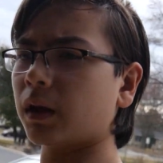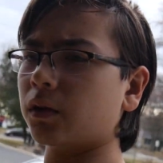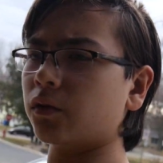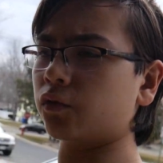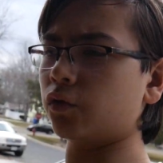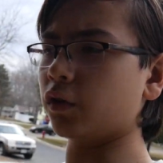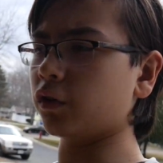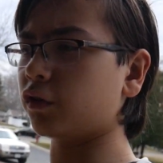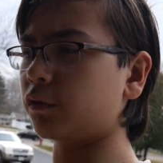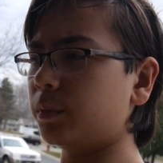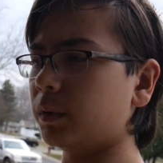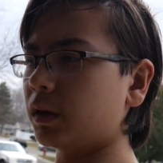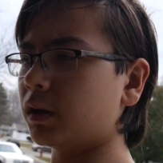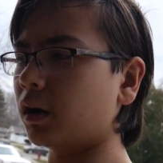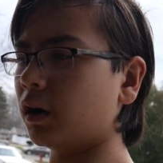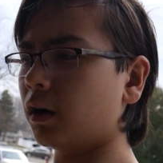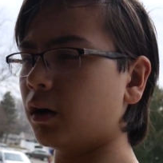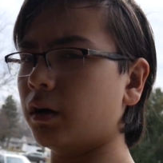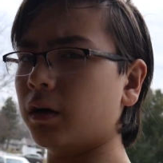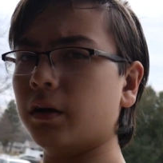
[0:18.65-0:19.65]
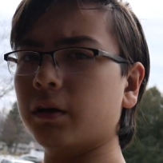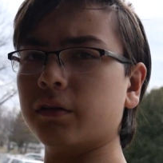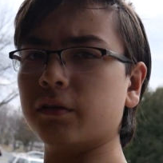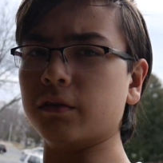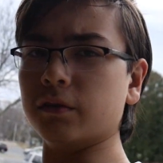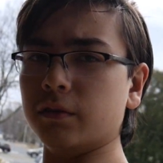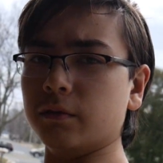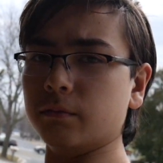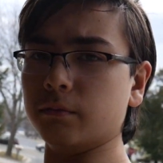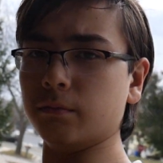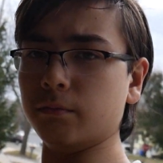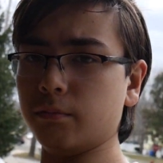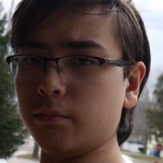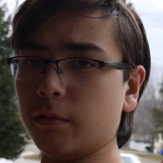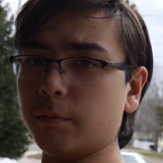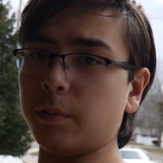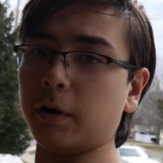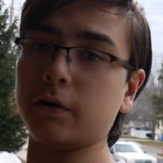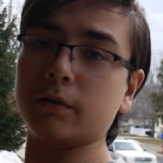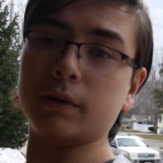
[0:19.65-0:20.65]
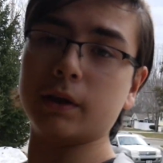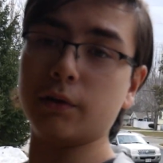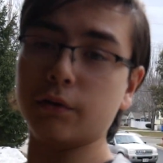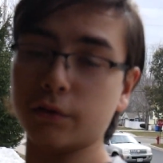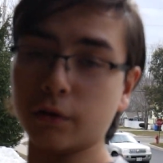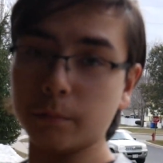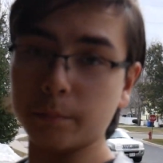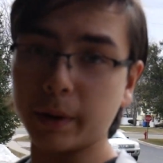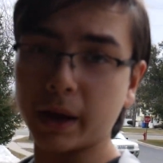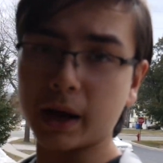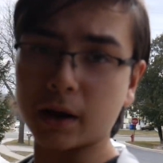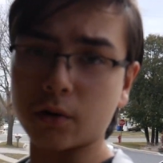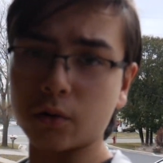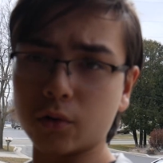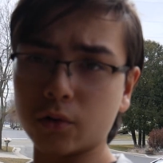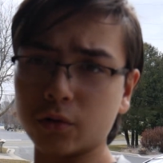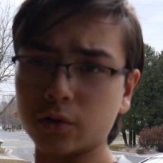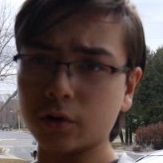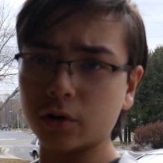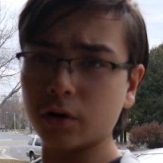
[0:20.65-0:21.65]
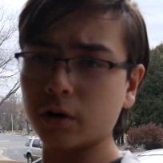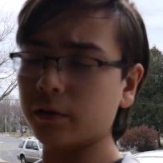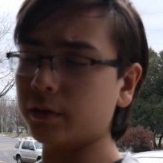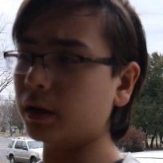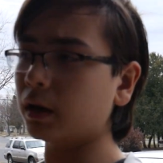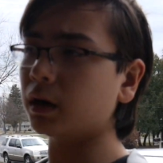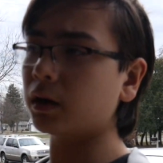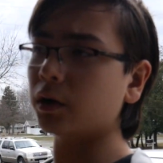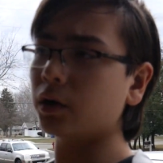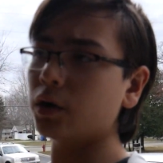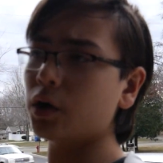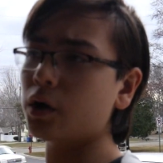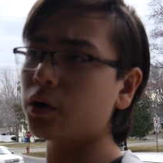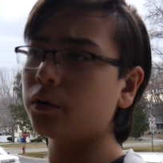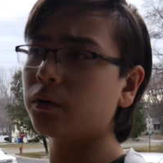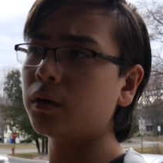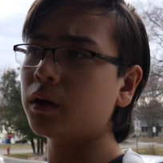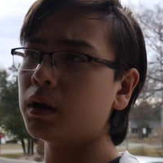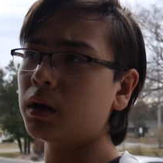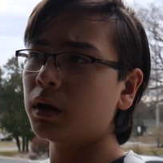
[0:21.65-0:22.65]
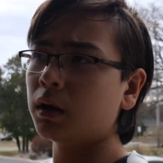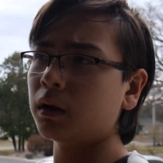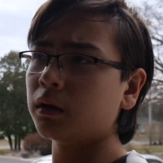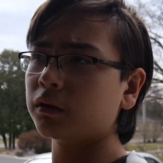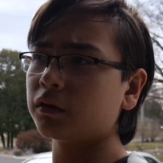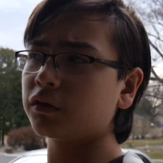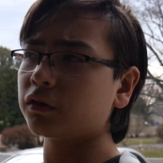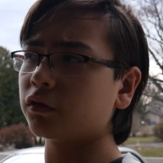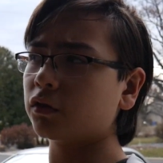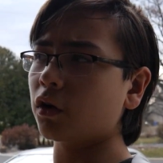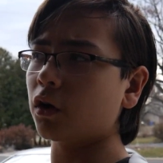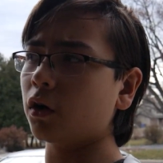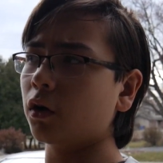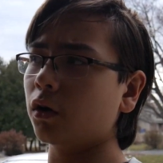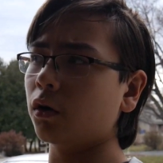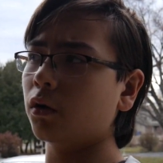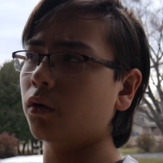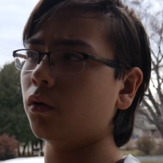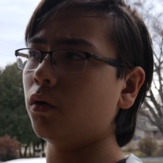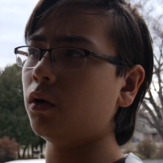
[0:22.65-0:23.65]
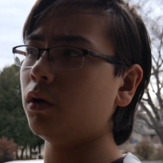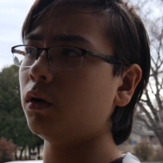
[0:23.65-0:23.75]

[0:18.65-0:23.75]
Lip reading: just because apparently it was on back order. They didn't know. So